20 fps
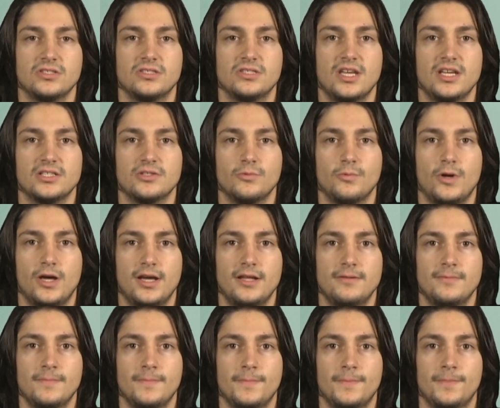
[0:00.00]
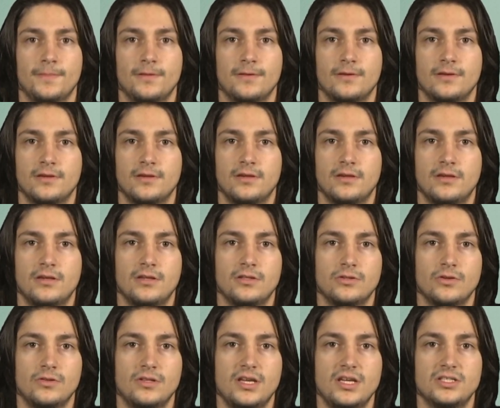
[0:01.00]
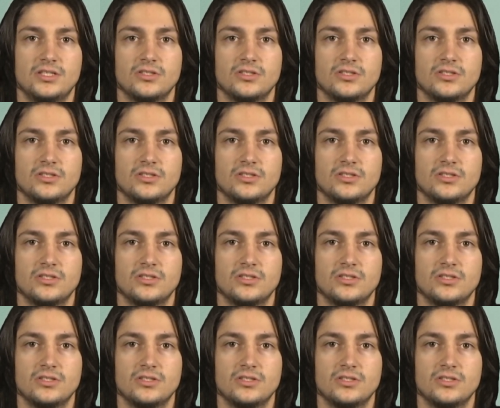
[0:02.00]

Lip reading: nationwide. Donations